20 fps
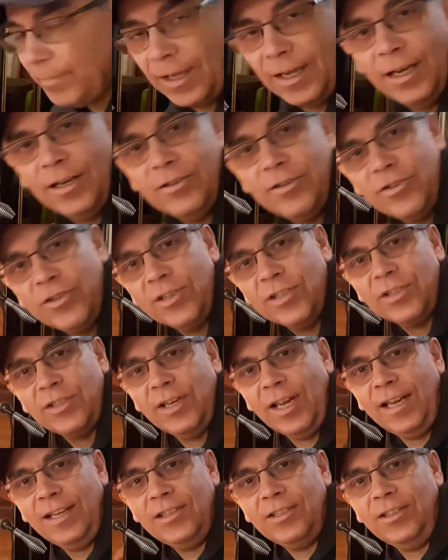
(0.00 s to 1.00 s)
the house just
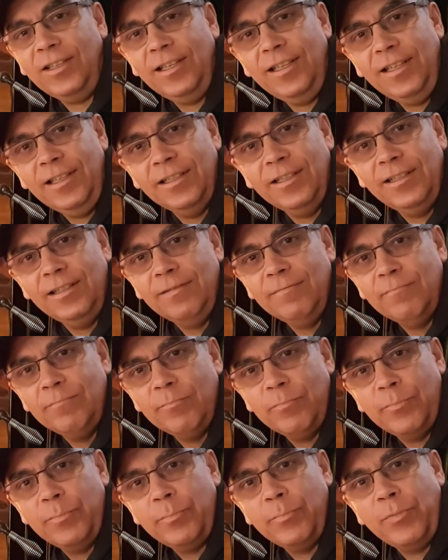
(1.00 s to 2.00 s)
nicely, and
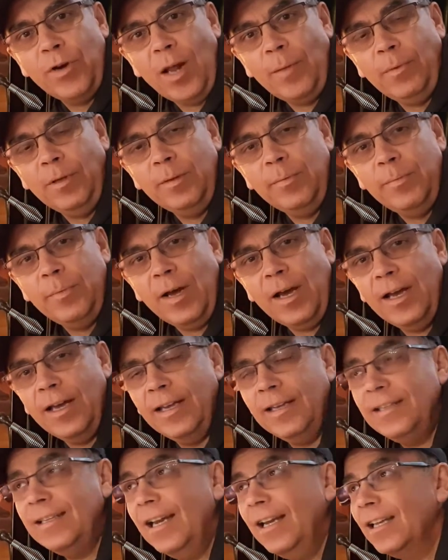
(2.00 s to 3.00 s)
probably
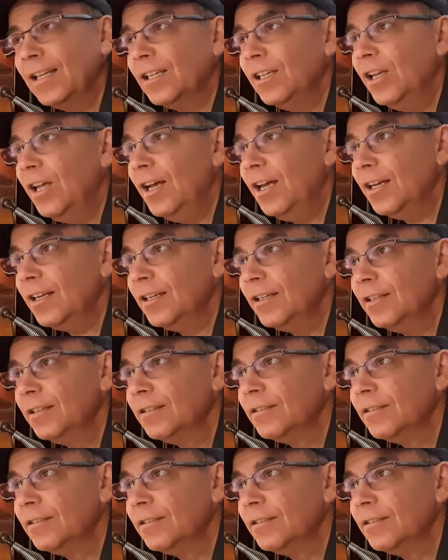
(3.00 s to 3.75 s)
by 10 o'clock